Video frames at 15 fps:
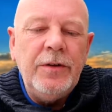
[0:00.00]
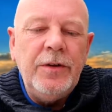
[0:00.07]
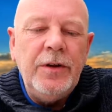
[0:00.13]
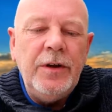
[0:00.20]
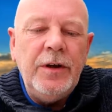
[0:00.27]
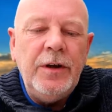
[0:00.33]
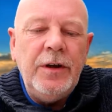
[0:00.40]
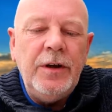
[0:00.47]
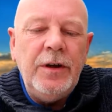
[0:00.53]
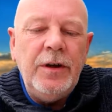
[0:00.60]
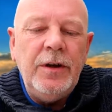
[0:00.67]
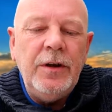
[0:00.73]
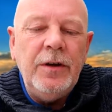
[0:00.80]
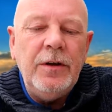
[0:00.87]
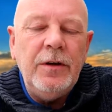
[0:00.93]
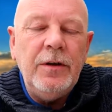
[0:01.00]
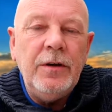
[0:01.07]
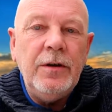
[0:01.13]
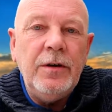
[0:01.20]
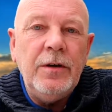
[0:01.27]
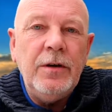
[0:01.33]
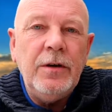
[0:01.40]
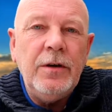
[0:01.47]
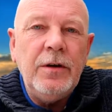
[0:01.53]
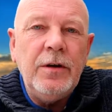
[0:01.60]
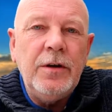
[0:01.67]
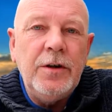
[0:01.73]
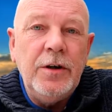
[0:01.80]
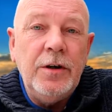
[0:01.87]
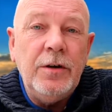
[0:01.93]
The
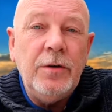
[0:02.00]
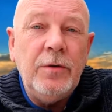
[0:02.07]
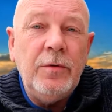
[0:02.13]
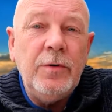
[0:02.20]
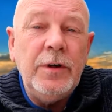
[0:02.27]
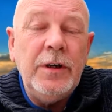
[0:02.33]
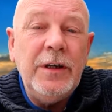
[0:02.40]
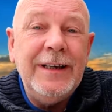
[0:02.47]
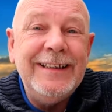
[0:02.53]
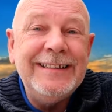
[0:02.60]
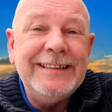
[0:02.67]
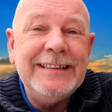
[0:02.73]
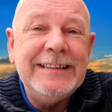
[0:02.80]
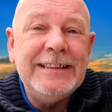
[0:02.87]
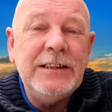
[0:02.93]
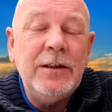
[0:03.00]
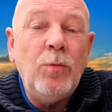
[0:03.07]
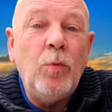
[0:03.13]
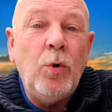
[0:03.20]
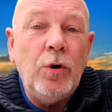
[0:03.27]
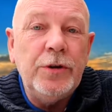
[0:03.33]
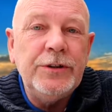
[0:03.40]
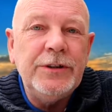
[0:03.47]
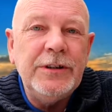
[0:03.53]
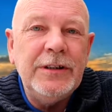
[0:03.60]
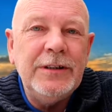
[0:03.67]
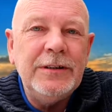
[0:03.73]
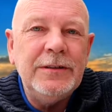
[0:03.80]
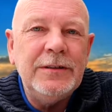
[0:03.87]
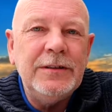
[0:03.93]
girl was
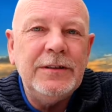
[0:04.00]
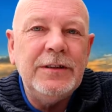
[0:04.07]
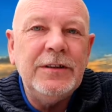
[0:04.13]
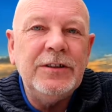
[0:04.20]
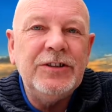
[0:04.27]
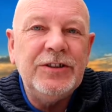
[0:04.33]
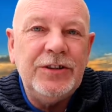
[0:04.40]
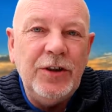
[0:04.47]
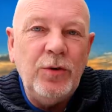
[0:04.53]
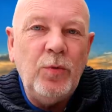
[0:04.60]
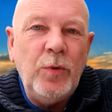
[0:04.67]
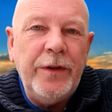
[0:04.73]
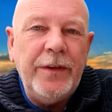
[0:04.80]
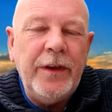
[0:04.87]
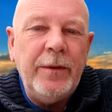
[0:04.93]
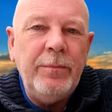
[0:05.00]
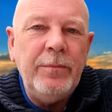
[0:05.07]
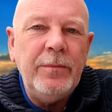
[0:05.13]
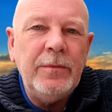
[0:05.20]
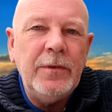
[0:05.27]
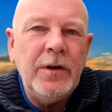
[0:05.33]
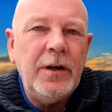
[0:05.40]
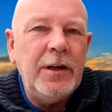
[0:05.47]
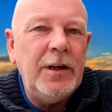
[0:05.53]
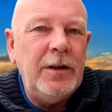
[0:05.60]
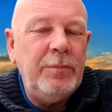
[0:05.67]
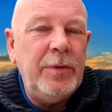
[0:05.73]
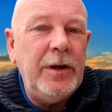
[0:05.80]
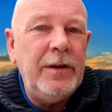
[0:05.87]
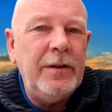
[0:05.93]
still with him, and
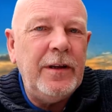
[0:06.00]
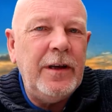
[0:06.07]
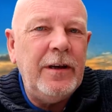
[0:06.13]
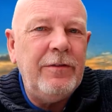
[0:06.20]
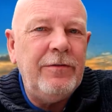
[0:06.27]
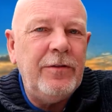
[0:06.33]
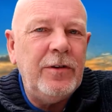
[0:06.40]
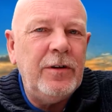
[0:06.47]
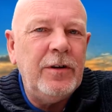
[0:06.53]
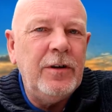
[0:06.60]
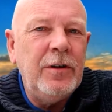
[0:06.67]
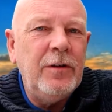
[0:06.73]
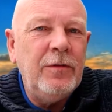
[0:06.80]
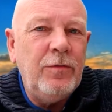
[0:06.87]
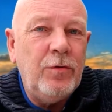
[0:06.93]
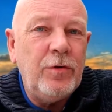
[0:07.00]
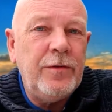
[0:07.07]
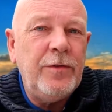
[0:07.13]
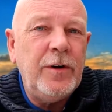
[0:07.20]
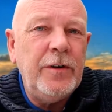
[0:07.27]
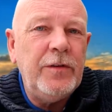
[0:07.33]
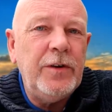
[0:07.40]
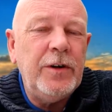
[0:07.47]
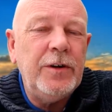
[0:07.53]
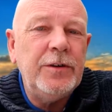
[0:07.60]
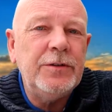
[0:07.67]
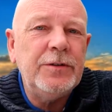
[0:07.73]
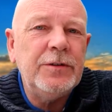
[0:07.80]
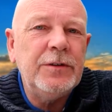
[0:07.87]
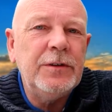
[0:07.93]
he'd been there for 4 or 5
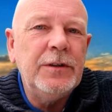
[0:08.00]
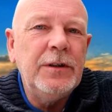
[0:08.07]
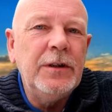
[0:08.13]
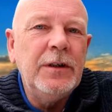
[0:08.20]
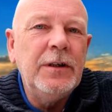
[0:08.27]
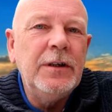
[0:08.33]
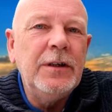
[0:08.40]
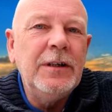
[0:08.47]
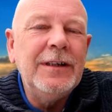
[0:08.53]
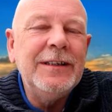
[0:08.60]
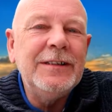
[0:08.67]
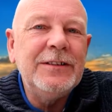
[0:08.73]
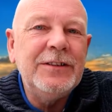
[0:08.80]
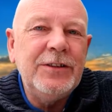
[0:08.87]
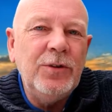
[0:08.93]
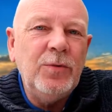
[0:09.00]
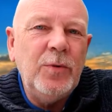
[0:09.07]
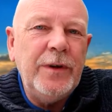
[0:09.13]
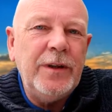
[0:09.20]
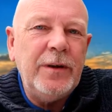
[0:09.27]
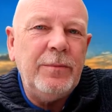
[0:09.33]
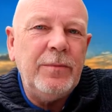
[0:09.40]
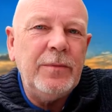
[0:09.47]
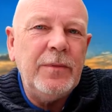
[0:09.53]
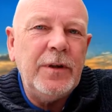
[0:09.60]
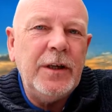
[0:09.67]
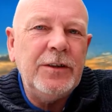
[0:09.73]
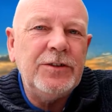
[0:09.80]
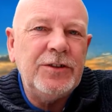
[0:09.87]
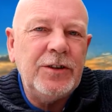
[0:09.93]
years, still with him.
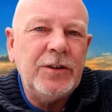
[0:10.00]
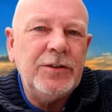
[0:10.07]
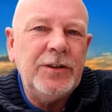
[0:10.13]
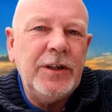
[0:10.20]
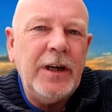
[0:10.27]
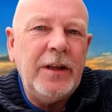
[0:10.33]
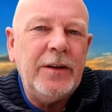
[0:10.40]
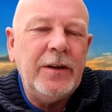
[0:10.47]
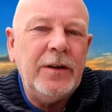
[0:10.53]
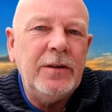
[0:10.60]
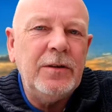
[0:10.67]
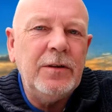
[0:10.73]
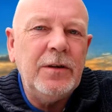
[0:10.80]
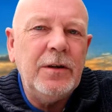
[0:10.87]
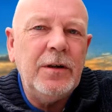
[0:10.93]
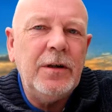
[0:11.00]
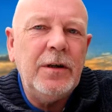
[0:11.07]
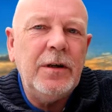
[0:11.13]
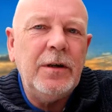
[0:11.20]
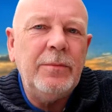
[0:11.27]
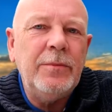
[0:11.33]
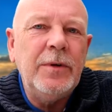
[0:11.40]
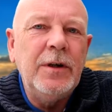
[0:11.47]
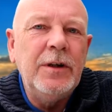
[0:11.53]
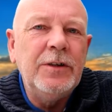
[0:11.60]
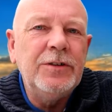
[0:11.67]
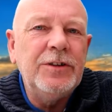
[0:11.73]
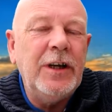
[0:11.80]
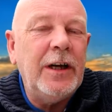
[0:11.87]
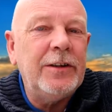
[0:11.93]
They'd stuck together.
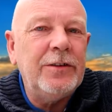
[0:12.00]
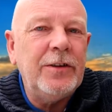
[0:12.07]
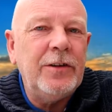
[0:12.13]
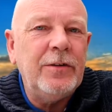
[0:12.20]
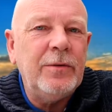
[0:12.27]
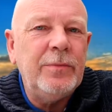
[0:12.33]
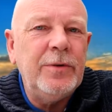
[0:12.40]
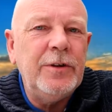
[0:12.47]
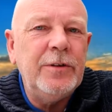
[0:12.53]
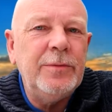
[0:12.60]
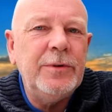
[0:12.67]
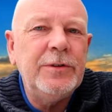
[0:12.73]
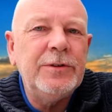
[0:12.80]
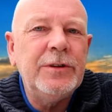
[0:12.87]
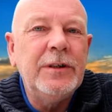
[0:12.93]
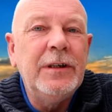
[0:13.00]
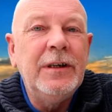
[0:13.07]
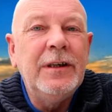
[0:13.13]
She hadn't done it on purpose.